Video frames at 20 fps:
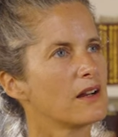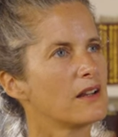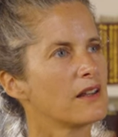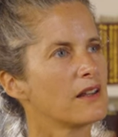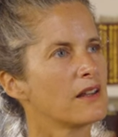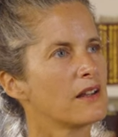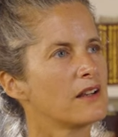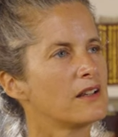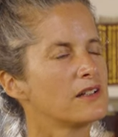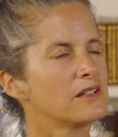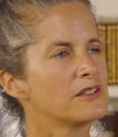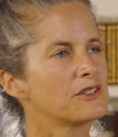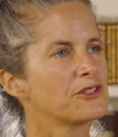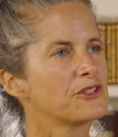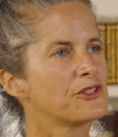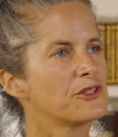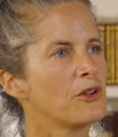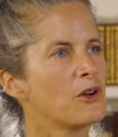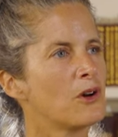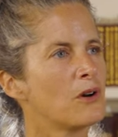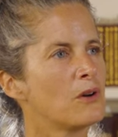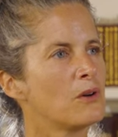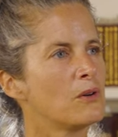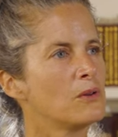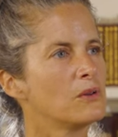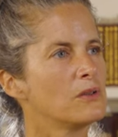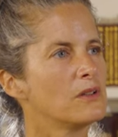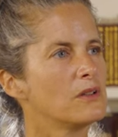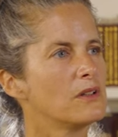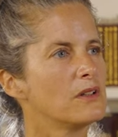there is
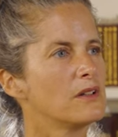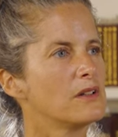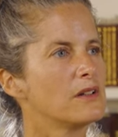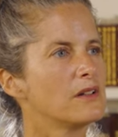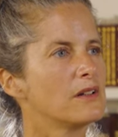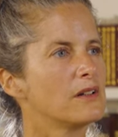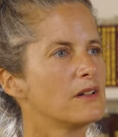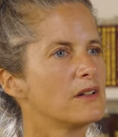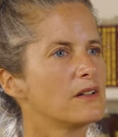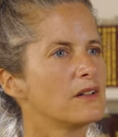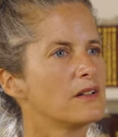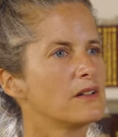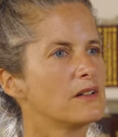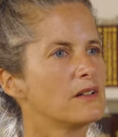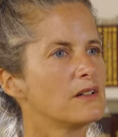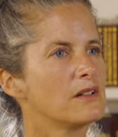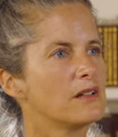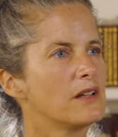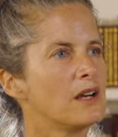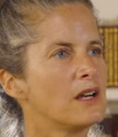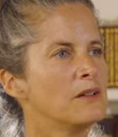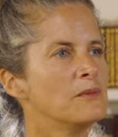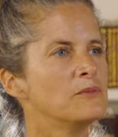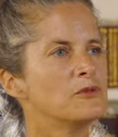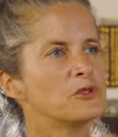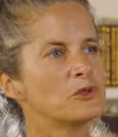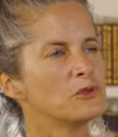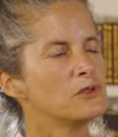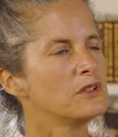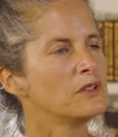no. I'm
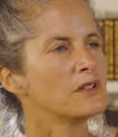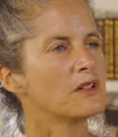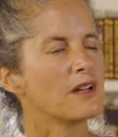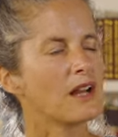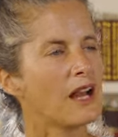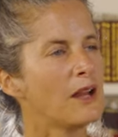doing.